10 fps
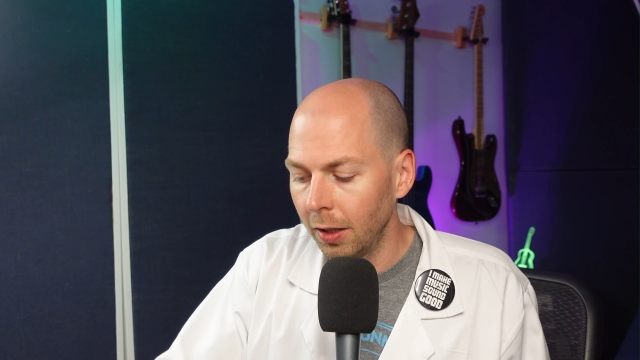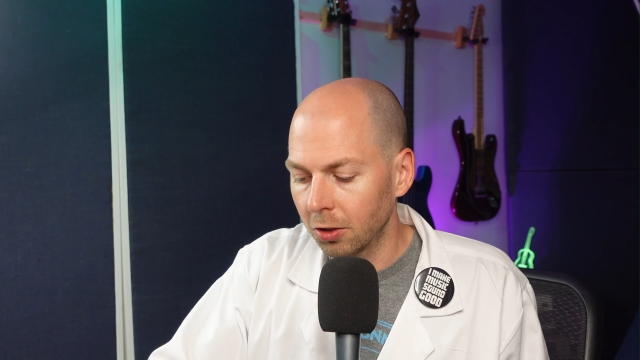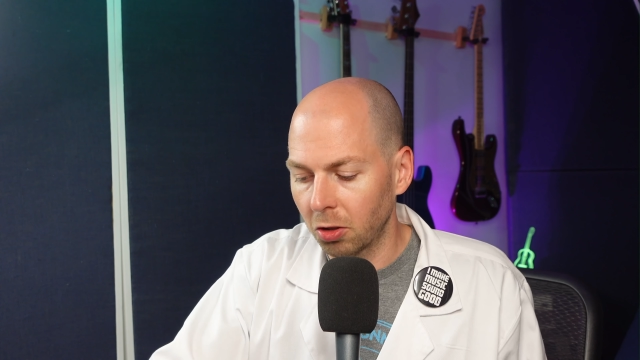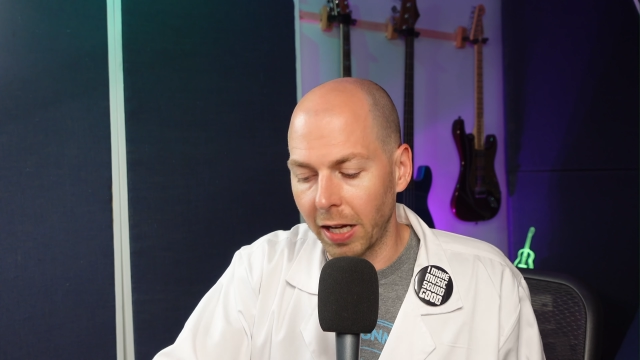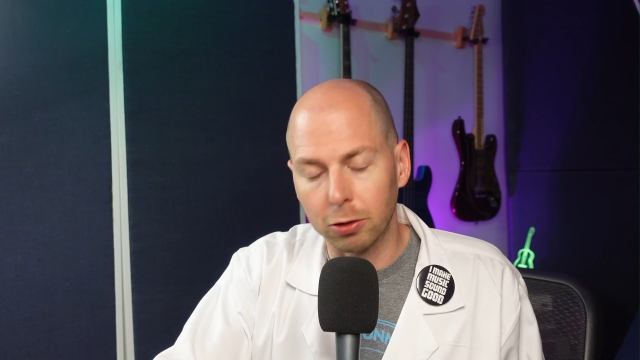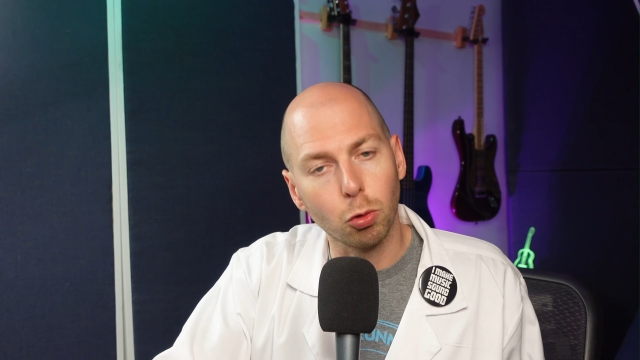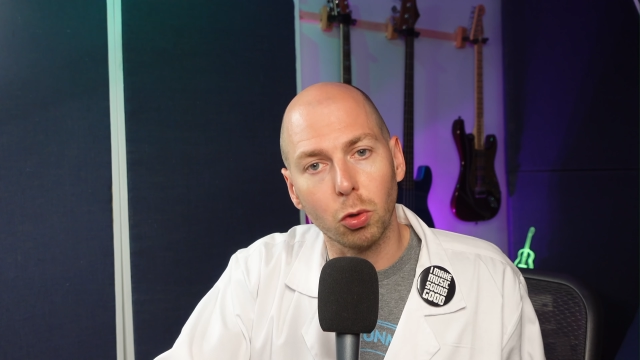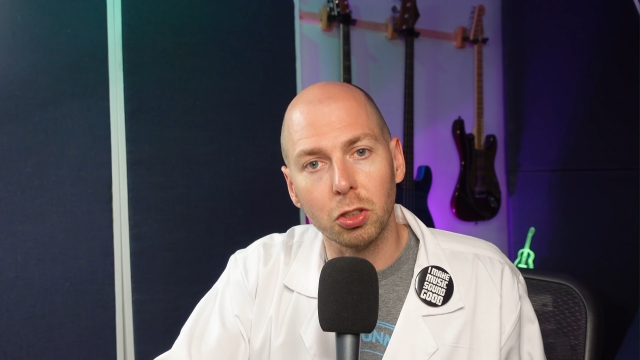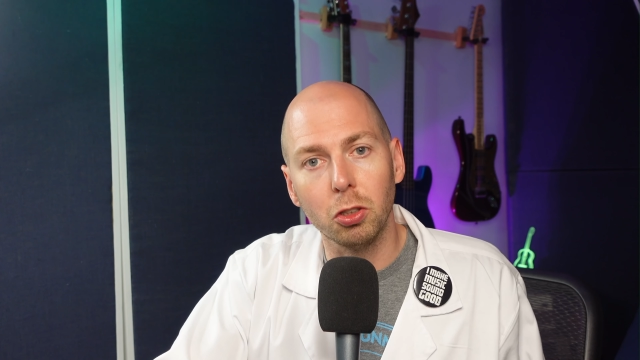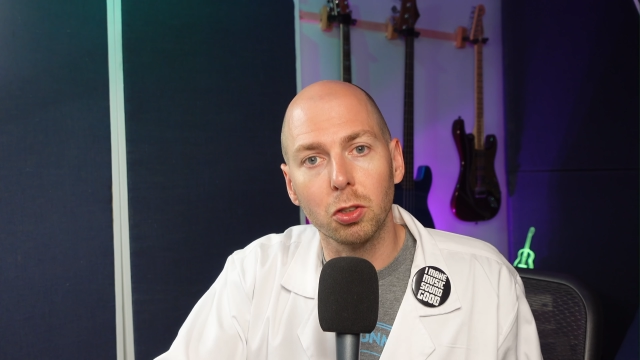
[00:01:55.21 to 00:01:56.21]
So that's what we'll
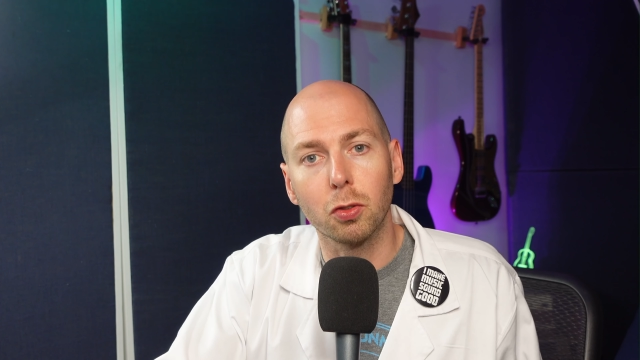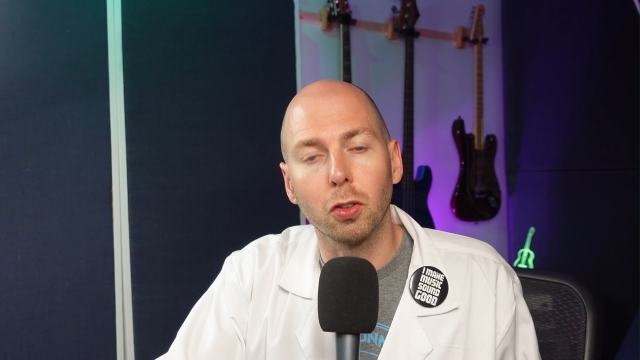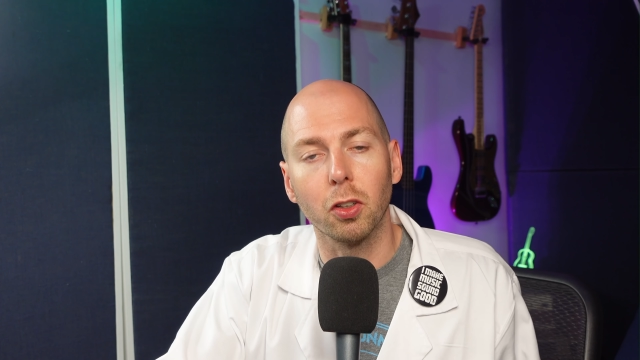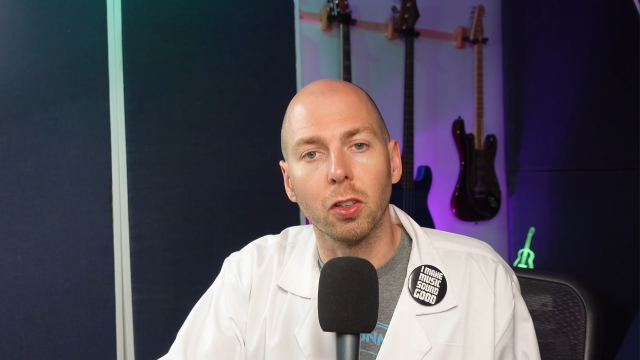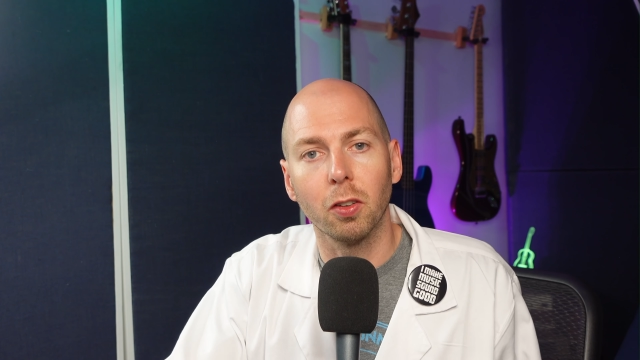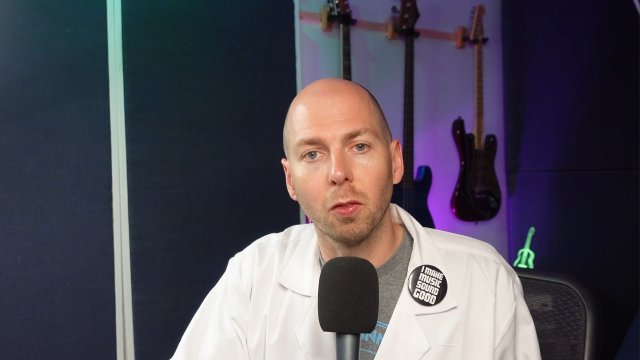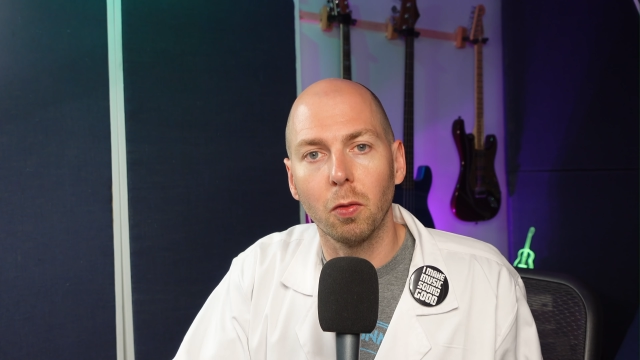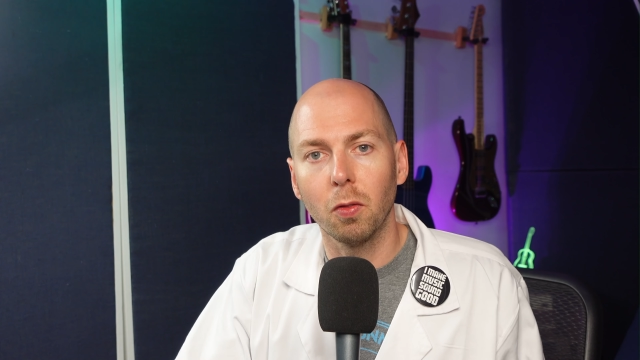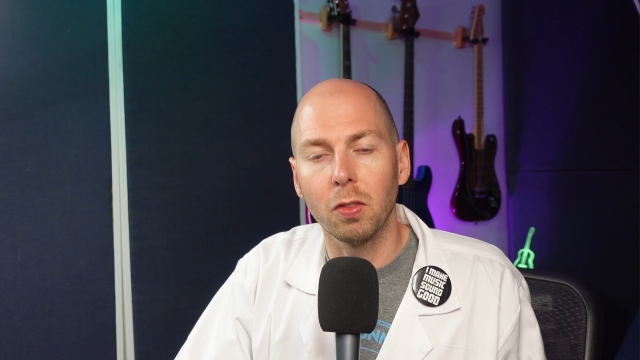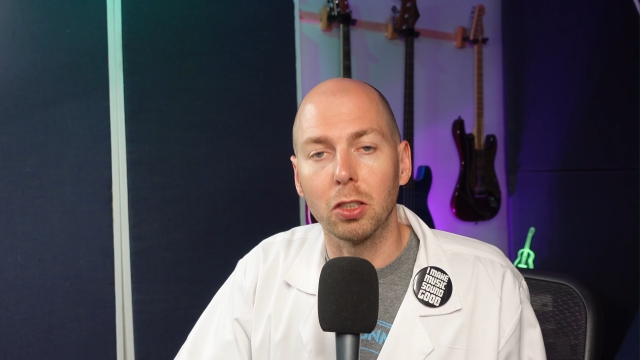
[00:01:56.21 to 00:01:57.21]
use for
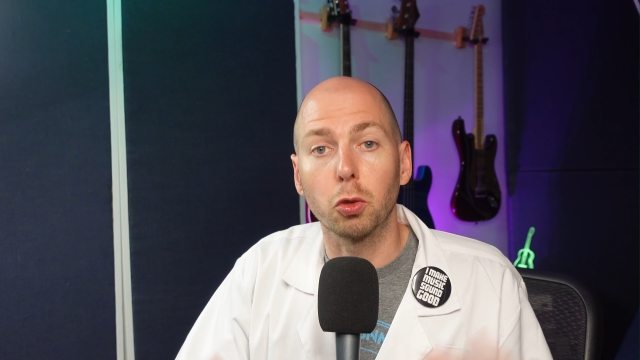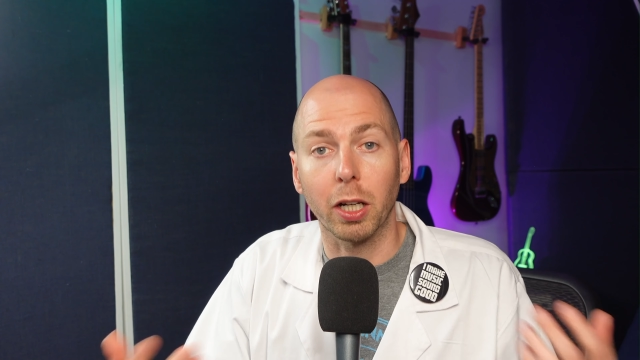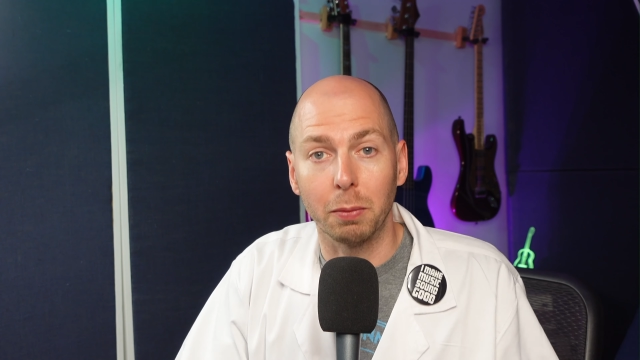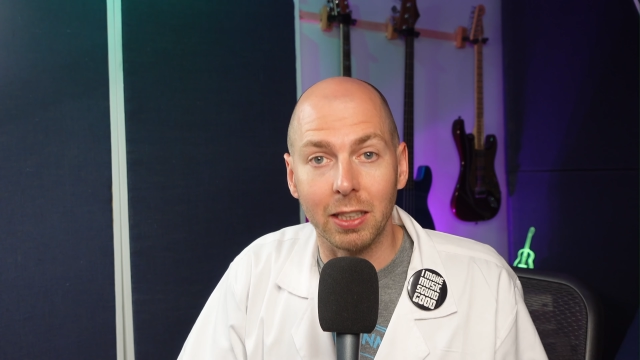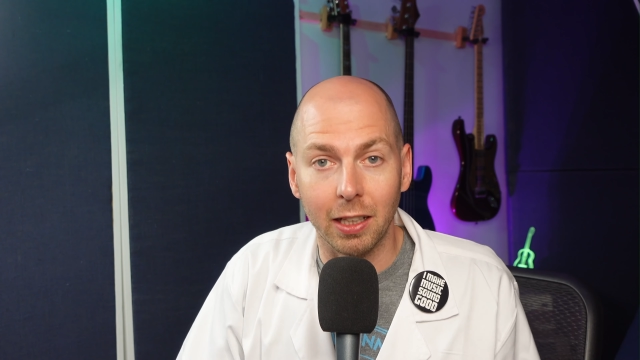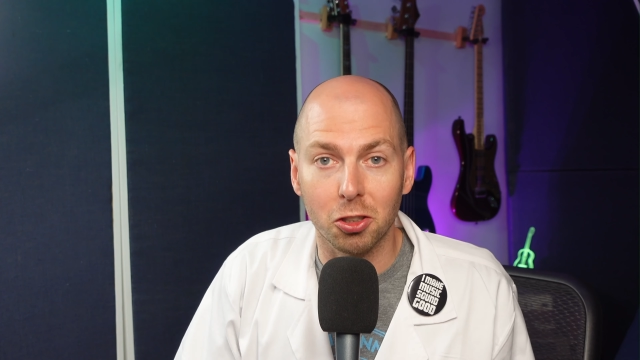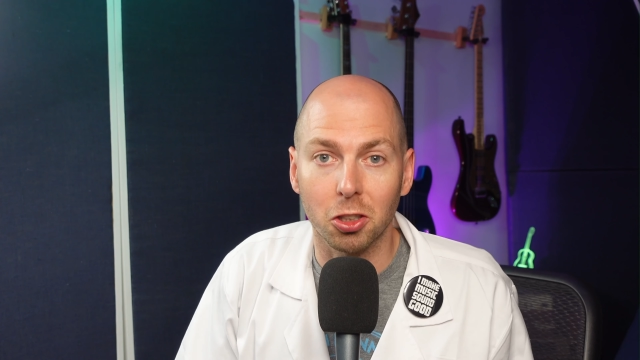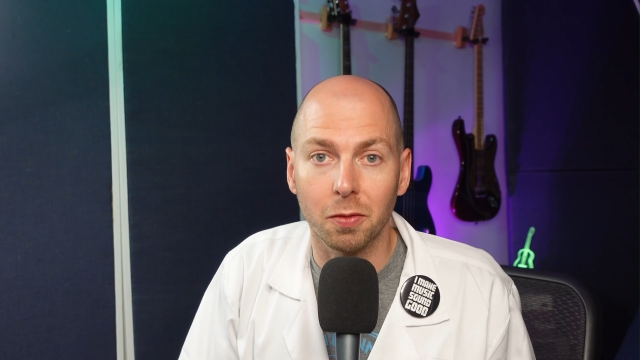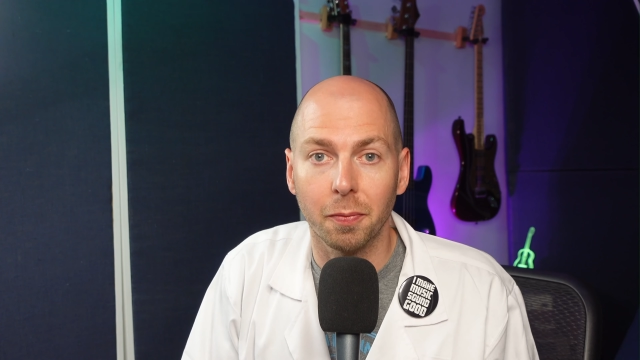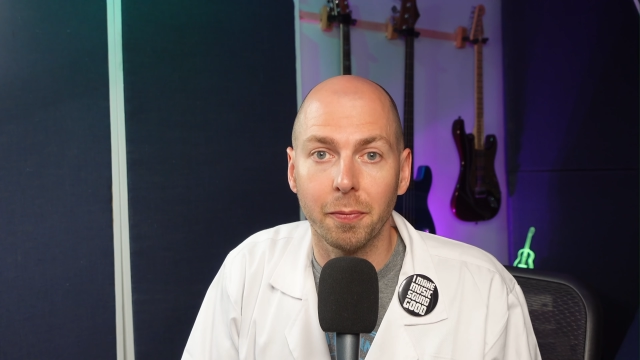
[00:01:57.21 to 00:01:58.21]
this
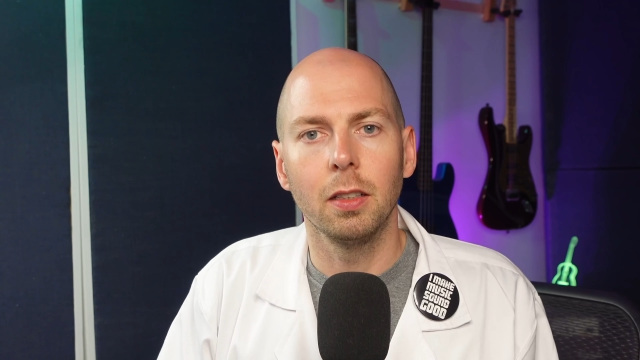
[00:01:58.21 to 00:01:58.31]
recommendation.